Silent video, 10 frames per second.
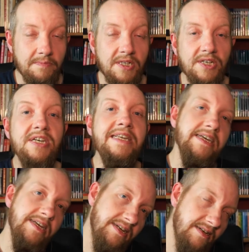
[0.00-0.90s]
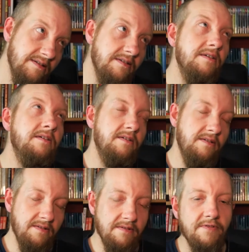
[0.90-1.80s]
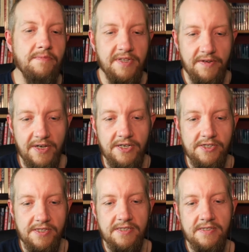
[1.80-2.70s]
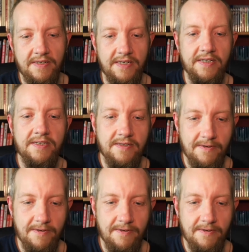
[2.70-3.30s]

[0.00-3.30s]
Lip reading: McNee from The Avengers in it.